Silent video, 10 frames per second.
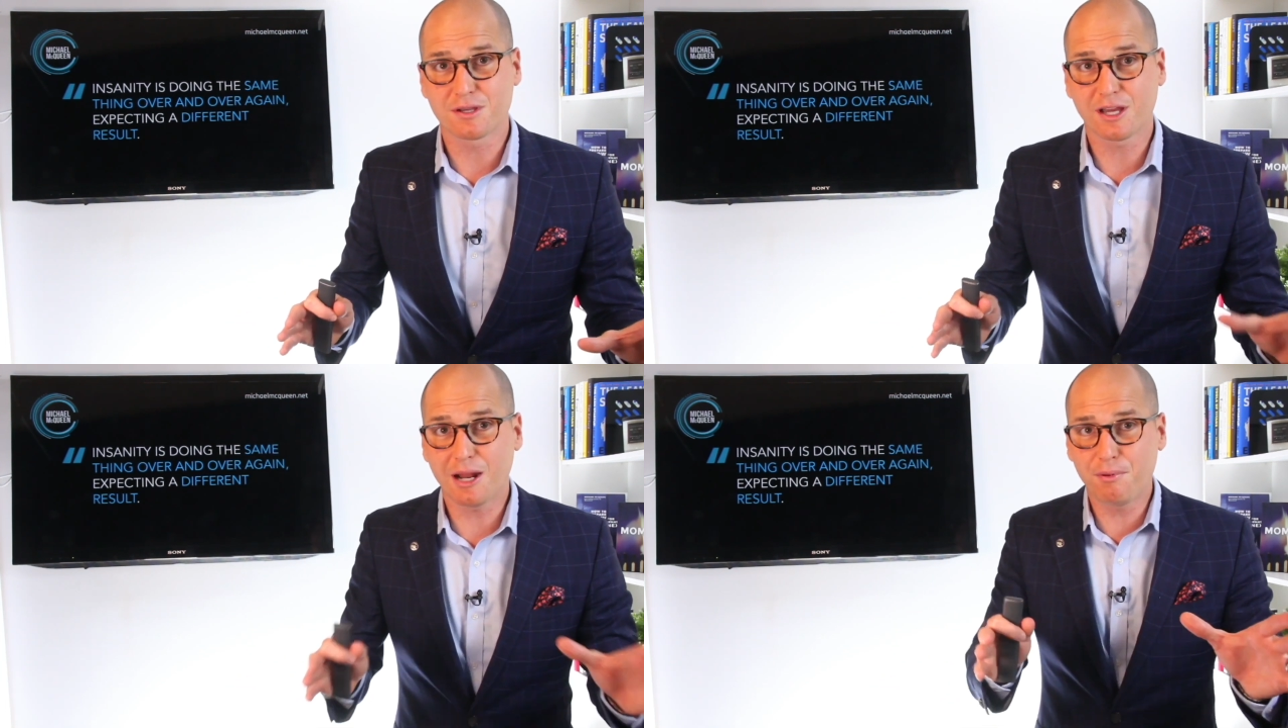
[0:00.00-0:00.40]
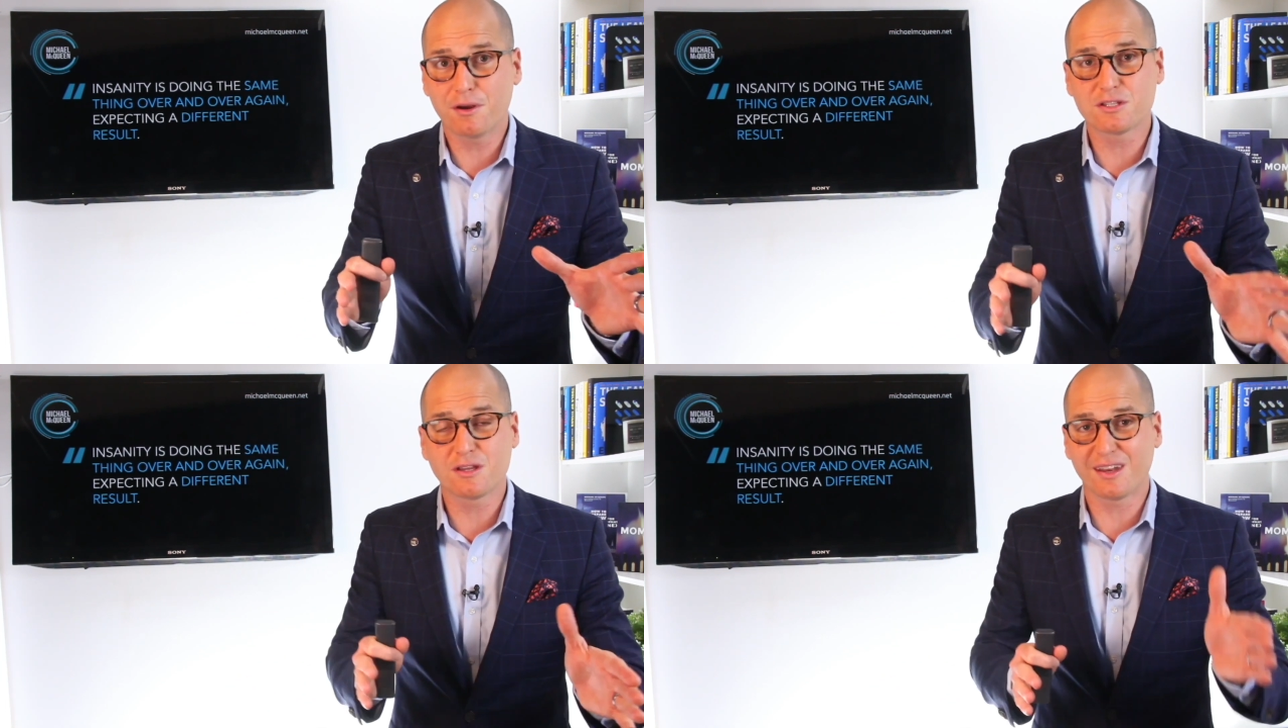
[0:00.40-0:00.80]
Can I put
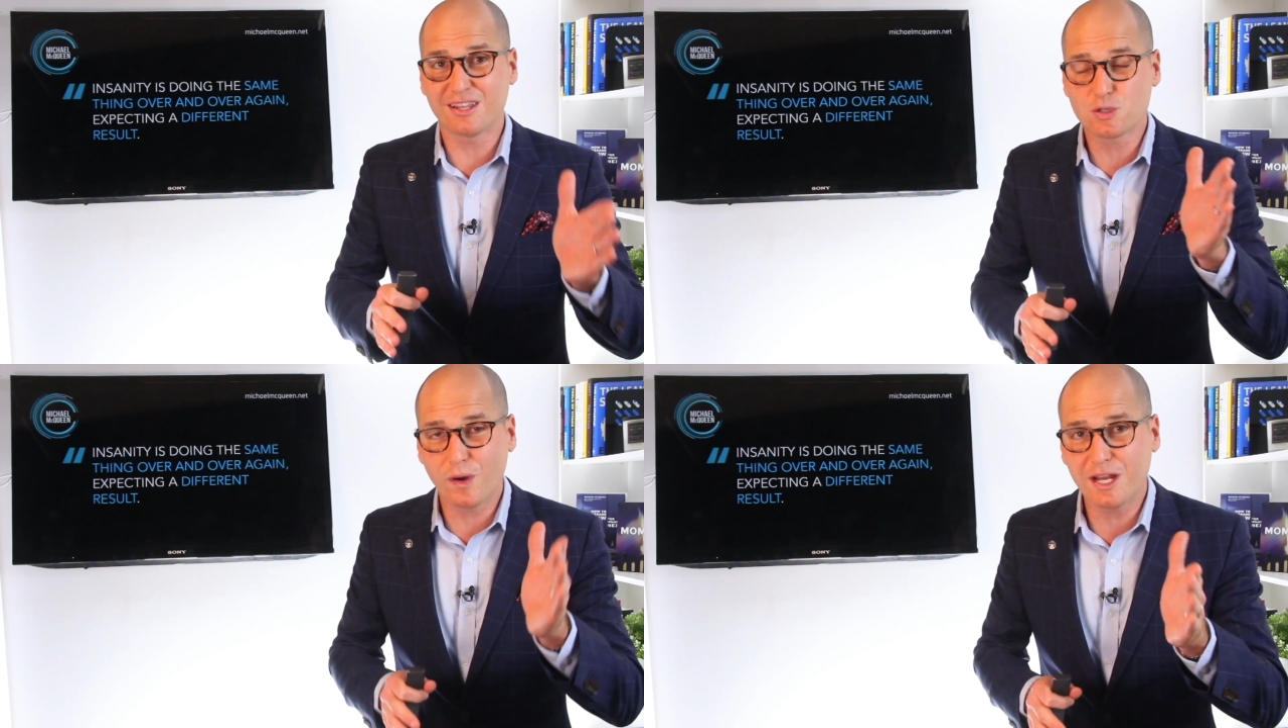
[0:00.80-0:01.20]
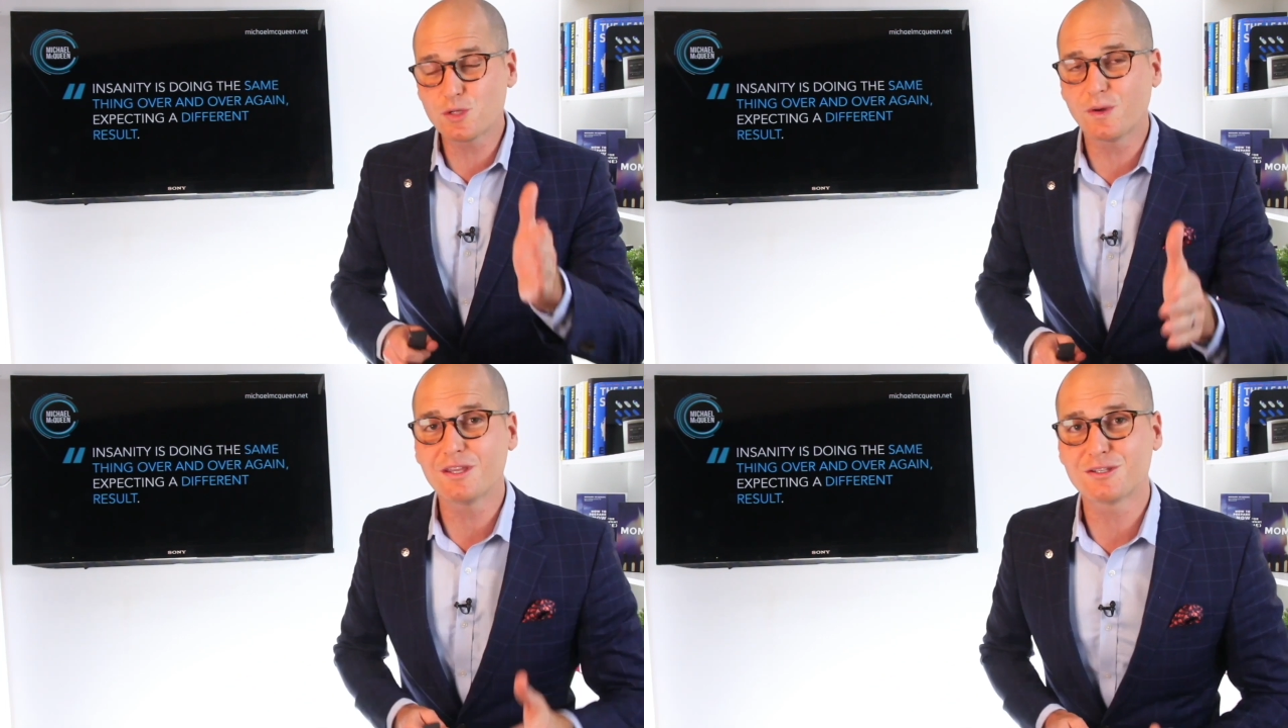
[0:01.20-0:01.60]
it to you that in
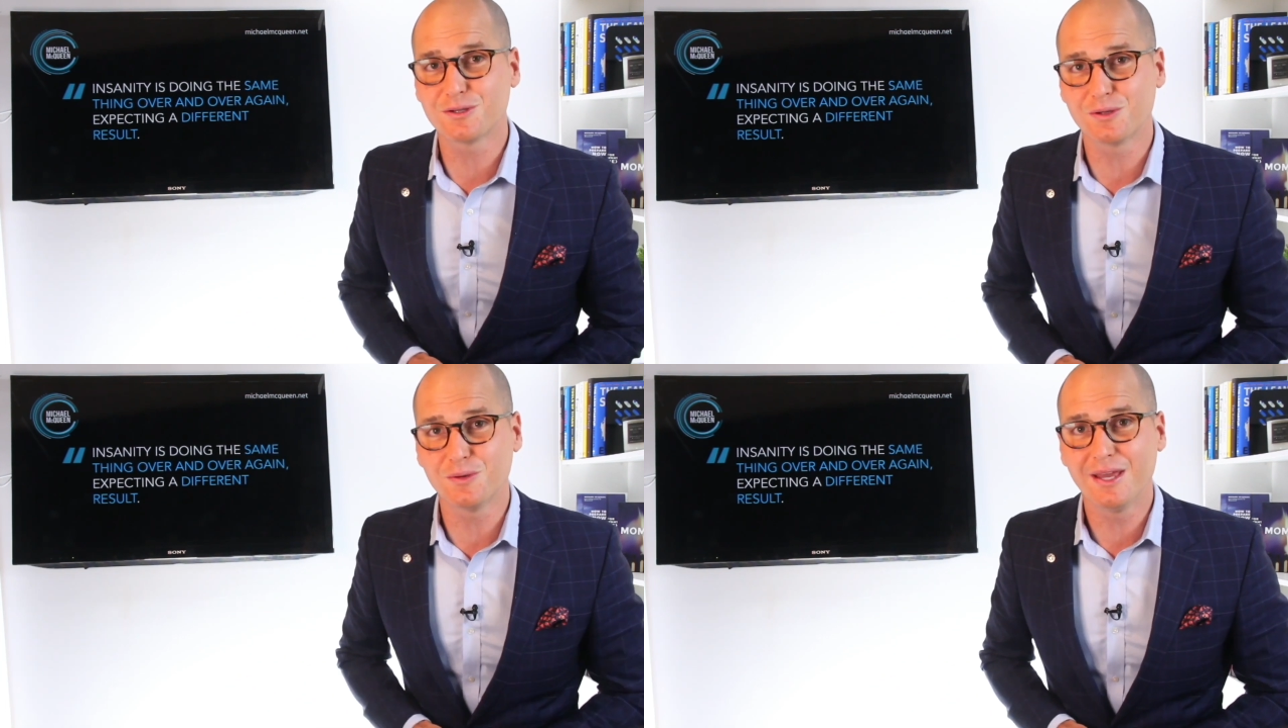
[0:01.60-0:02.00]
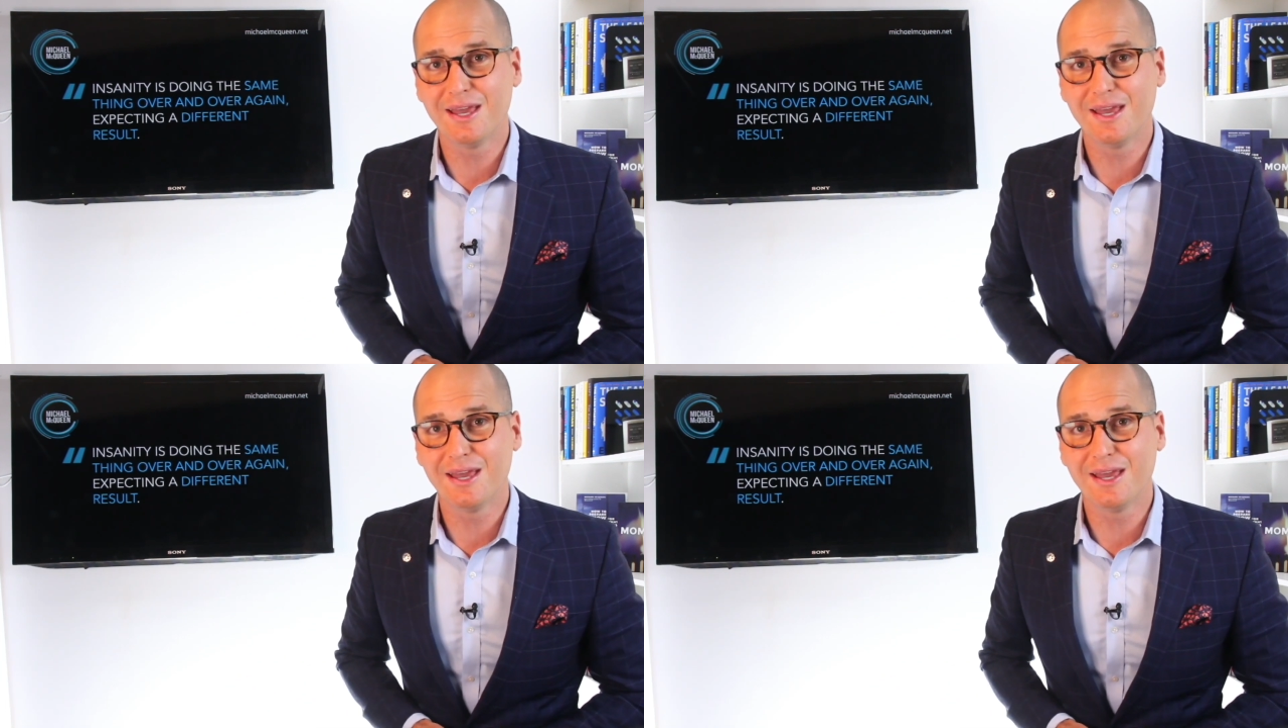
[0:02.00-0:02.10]
2022,